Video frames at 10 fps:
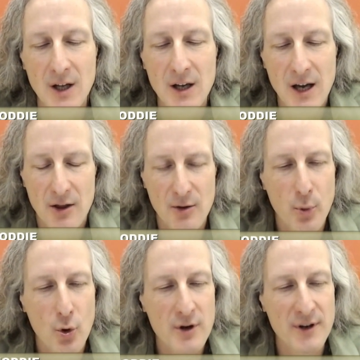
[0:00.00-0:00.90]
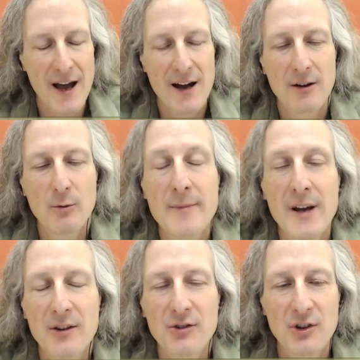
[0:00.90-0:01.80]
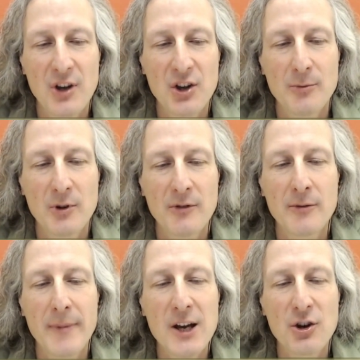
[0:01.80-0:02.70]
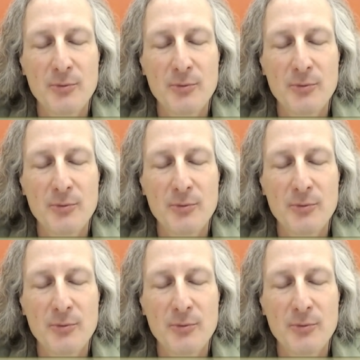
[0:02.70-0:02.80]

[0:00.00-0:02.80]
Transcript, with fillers: kind of the board and how can we make this accessible for makers,